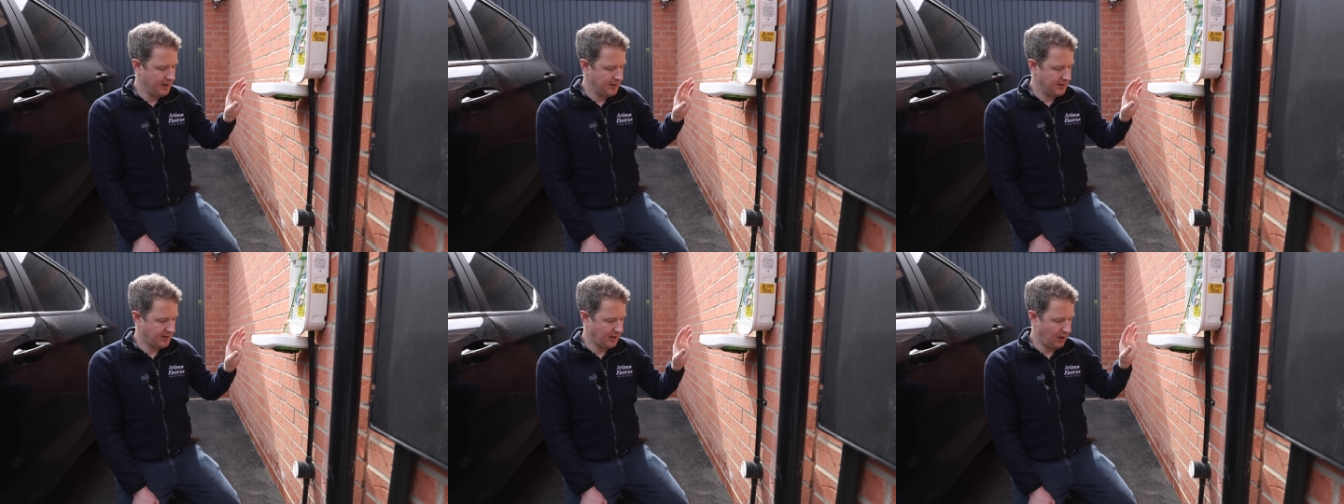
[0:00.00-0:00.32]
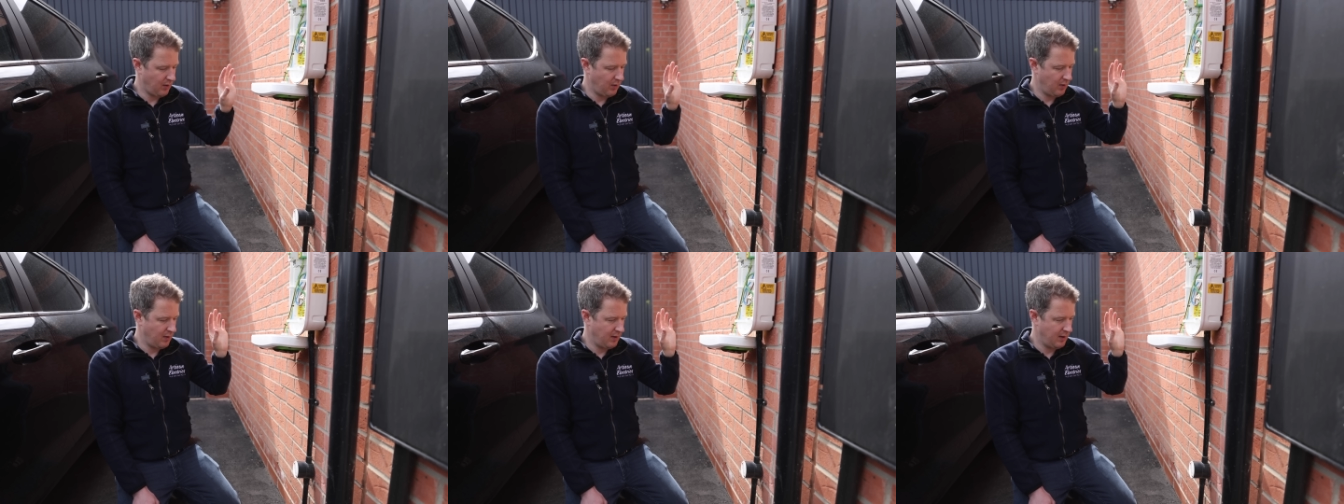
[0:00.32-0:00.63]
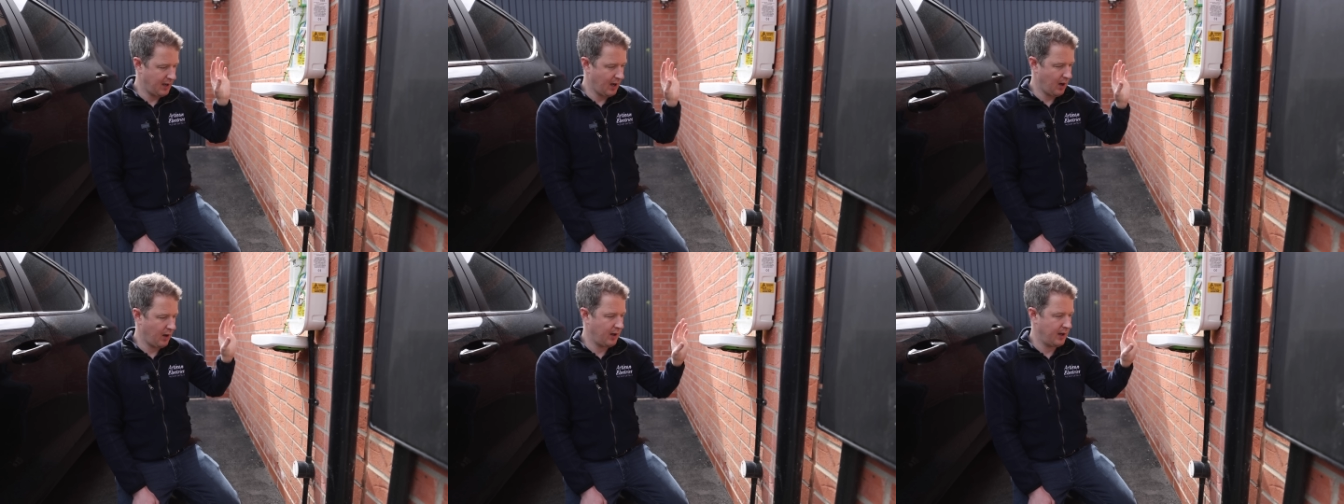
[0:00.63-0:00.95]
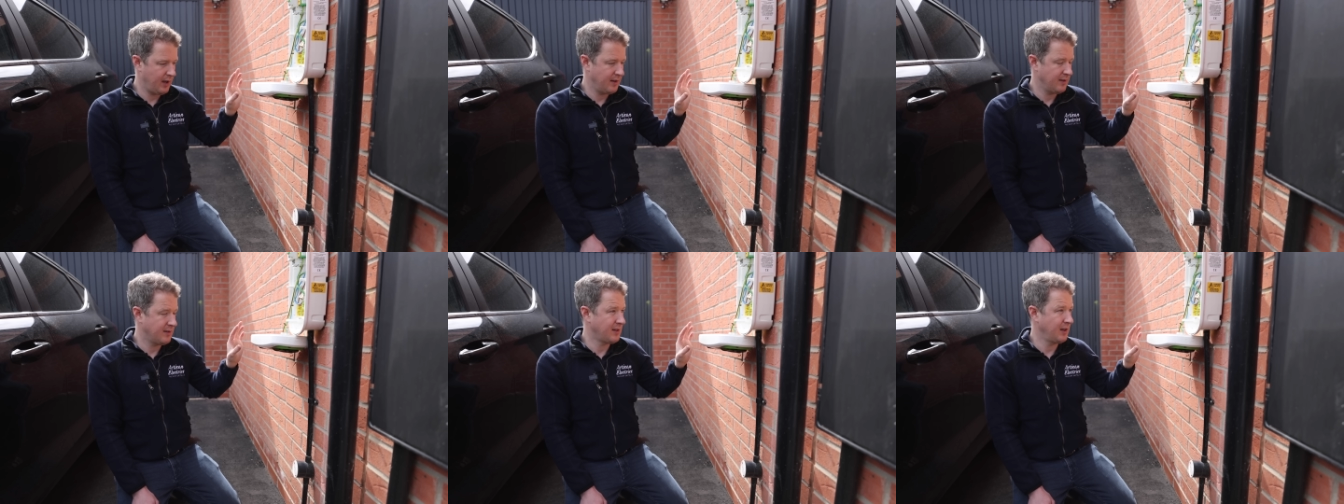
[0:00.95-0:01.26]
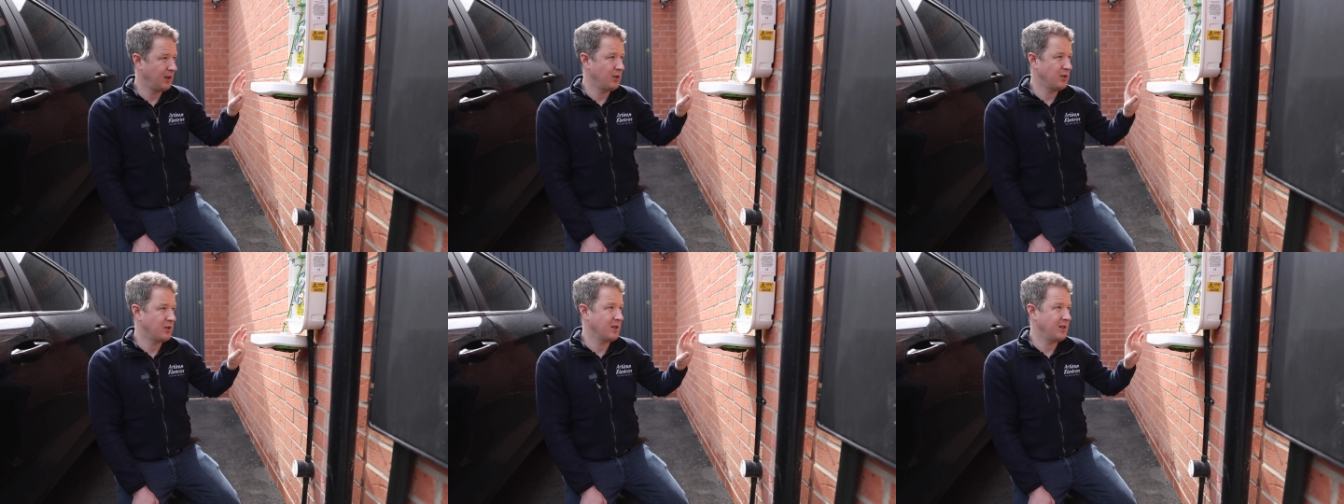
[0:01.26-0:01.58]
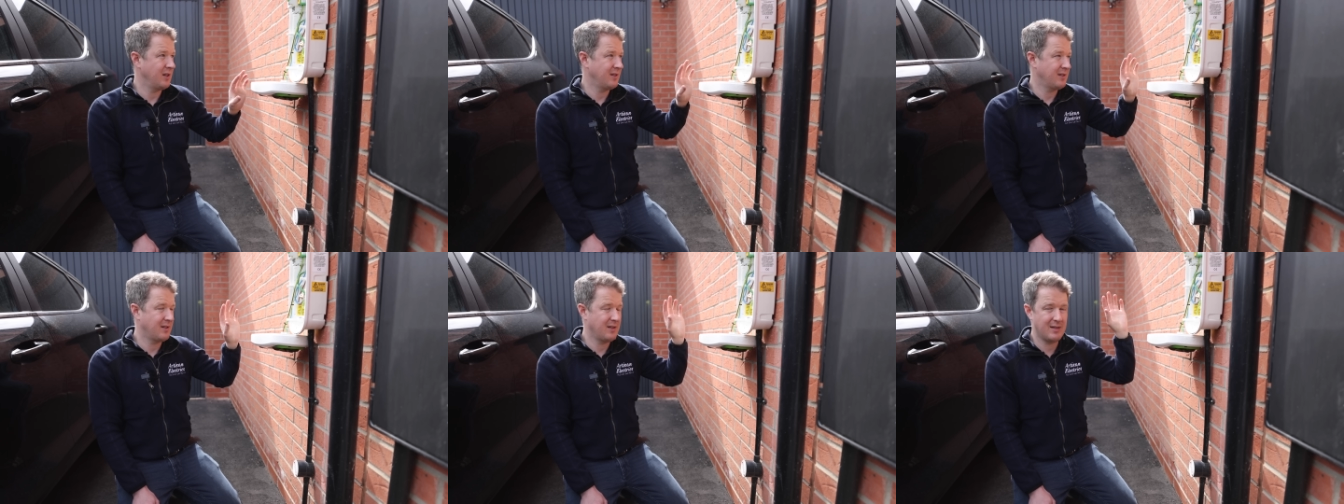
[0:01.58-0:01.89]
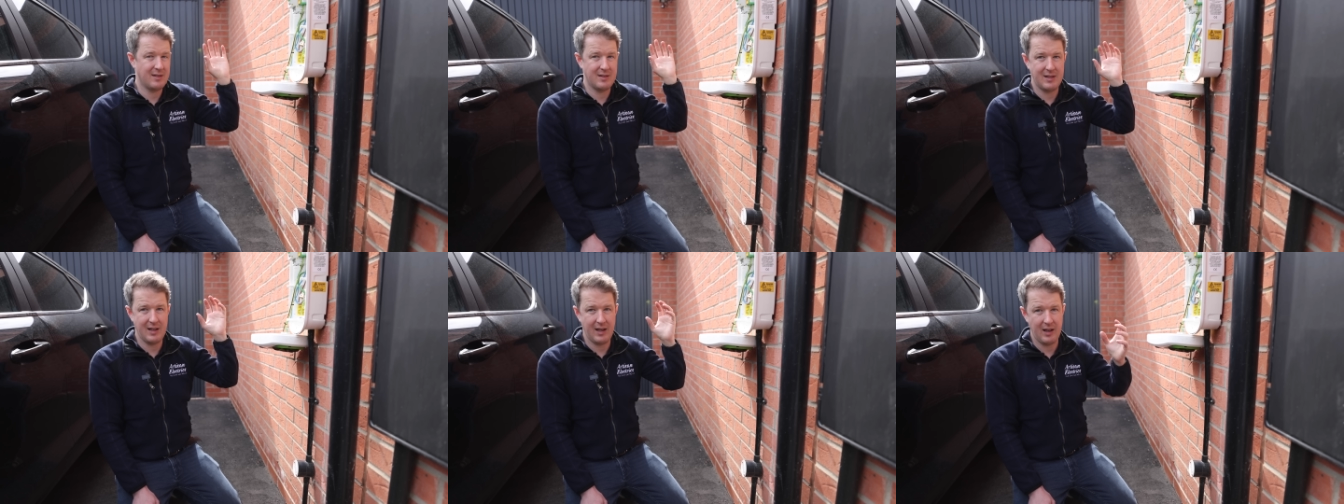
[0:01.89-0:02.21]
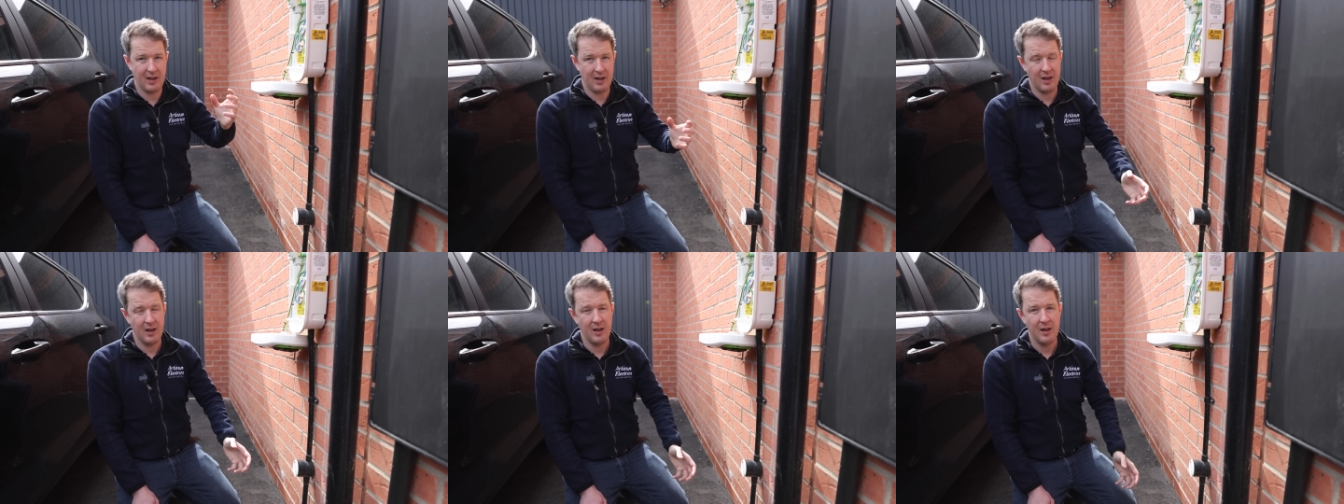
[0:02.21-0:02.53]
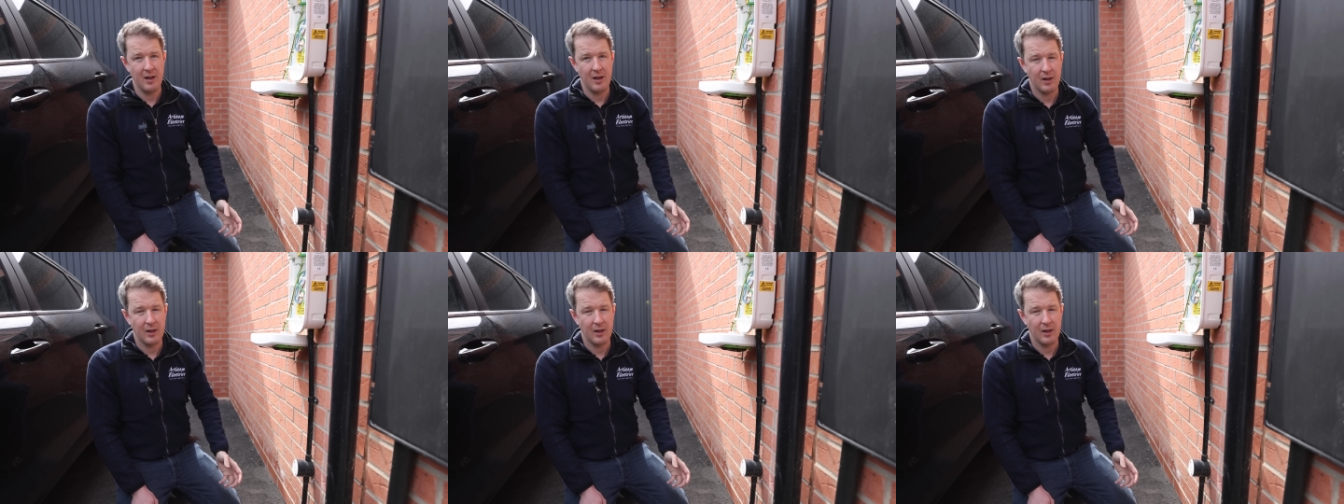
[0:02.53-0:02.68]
So the only solution is to stick a